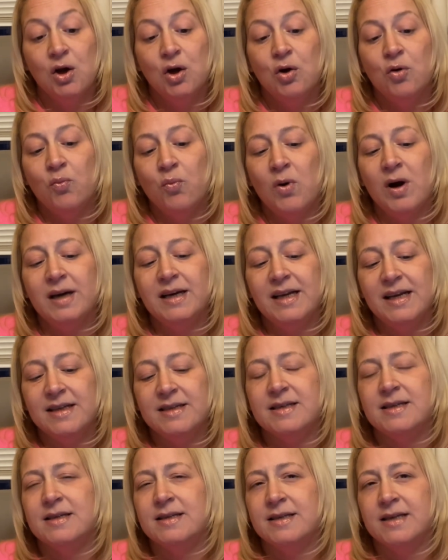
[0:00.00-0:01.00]
One
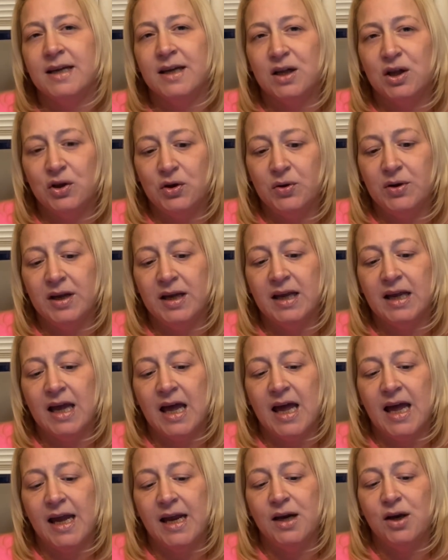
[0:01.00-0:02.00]
instance including
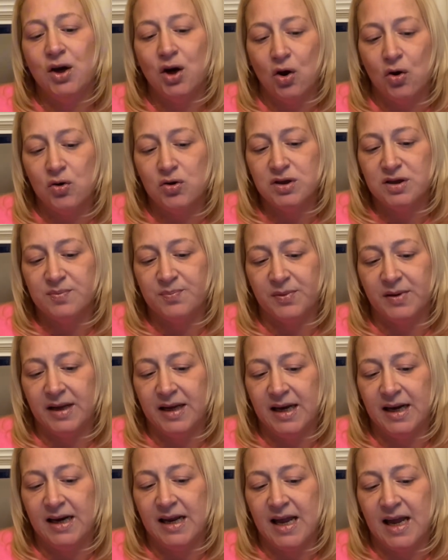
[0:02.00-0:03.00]
a
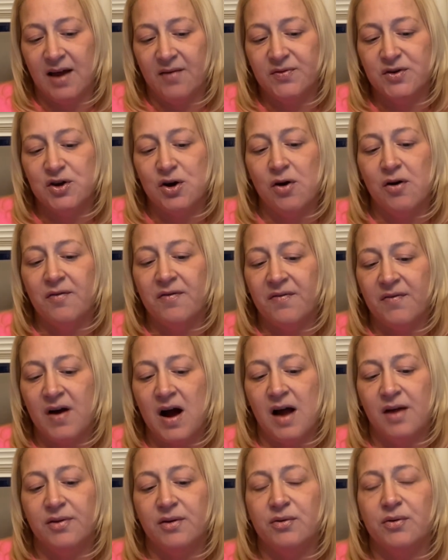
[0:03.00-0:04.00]
nosebleed after her
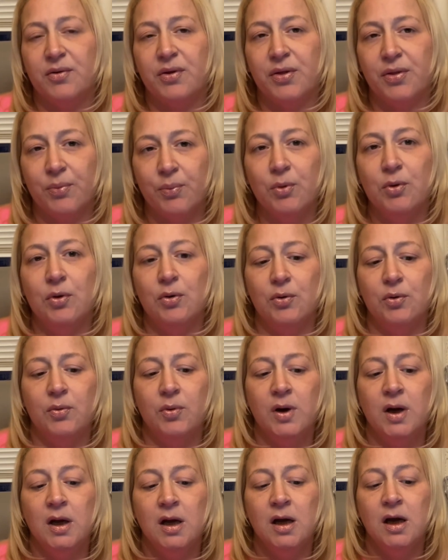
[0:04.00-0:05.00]
father threw
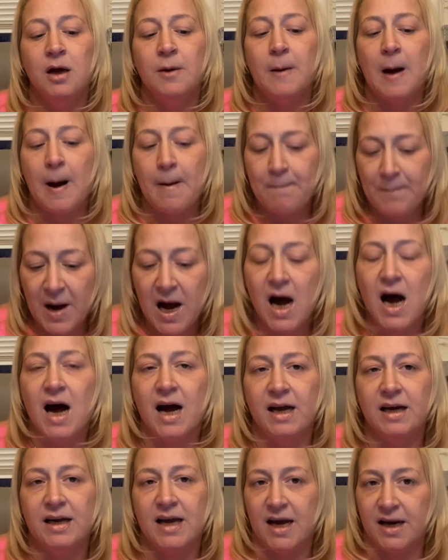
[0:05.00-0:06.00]
a
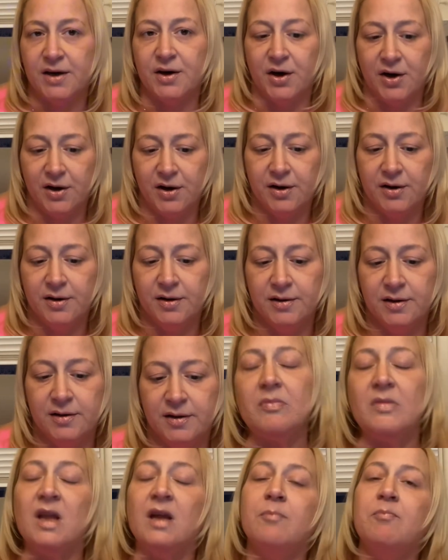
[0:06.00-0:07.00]
pot at her.
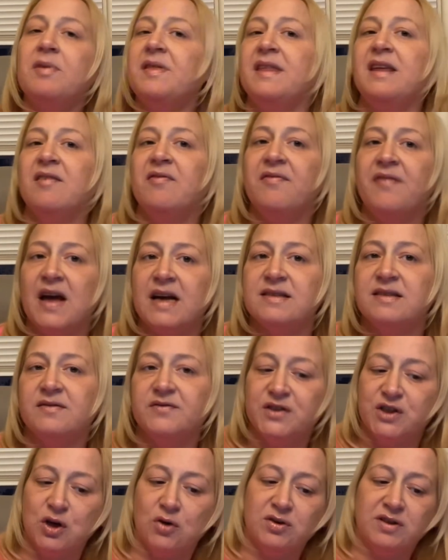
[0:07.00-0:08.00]
But the effects of
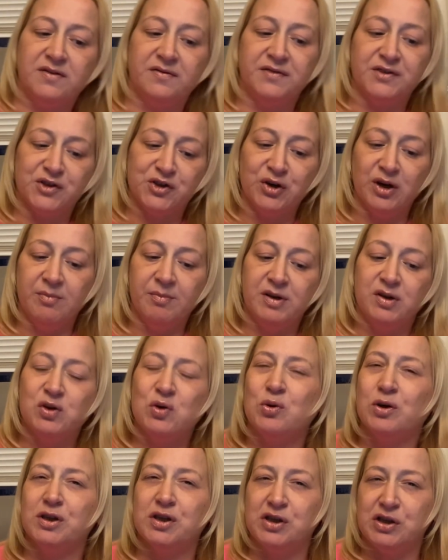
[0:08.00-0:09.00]
Joseph's treatment
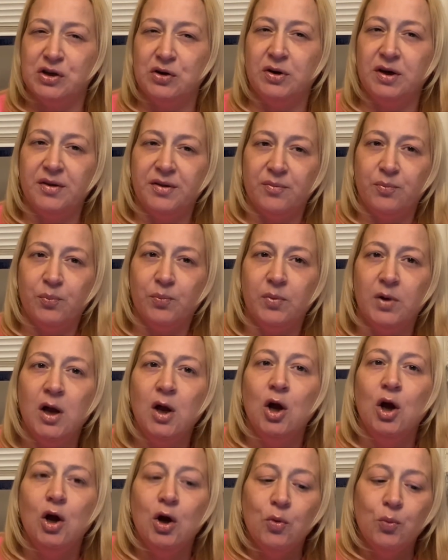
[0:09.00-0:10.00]
towards Judith
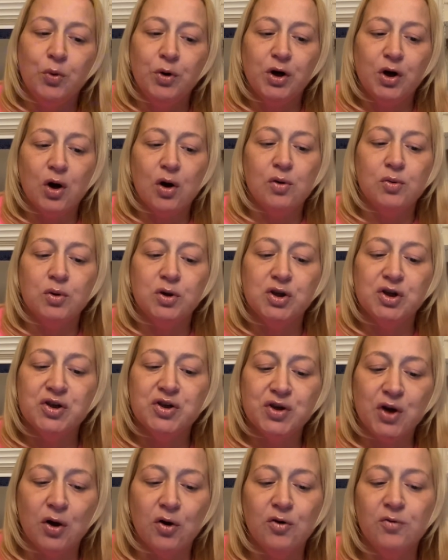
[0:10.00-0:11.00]
would go
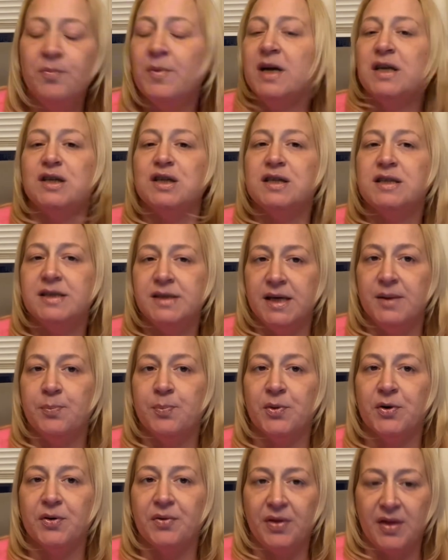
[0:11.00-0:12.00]
so much
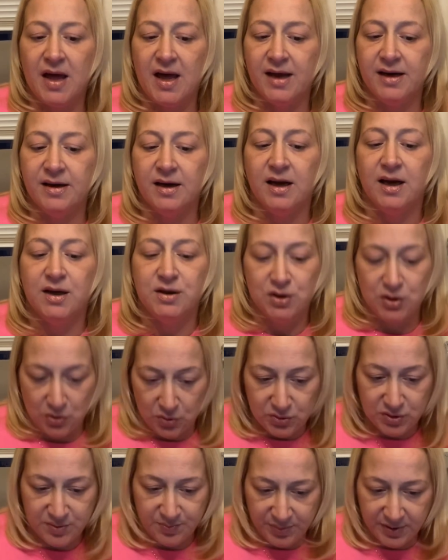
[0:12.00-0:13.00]
deeper than a
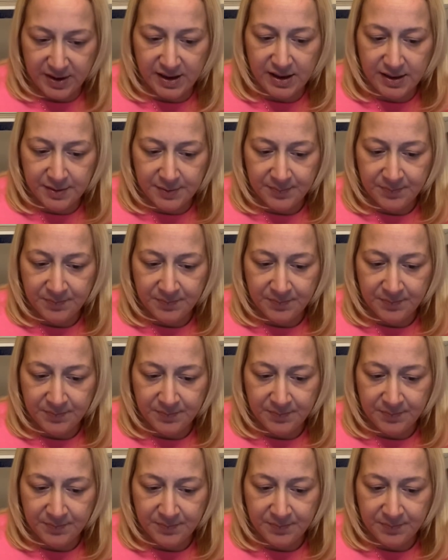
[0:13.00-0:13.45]
nosebleed.